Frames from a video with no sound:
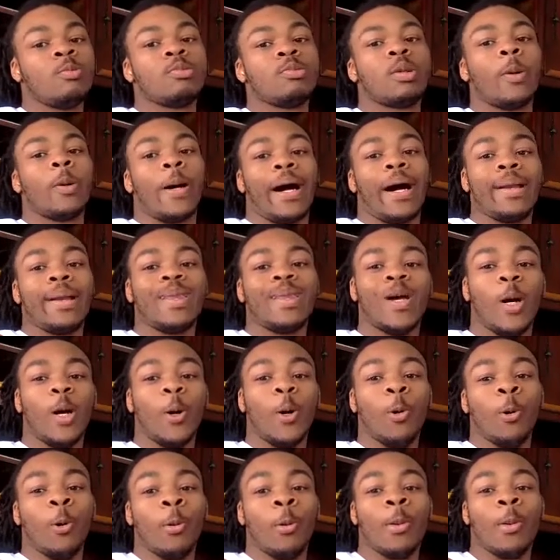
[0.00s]
so I
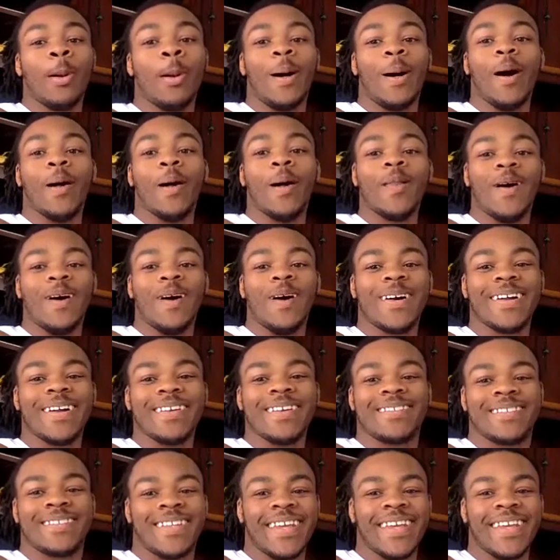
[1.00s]
know how long it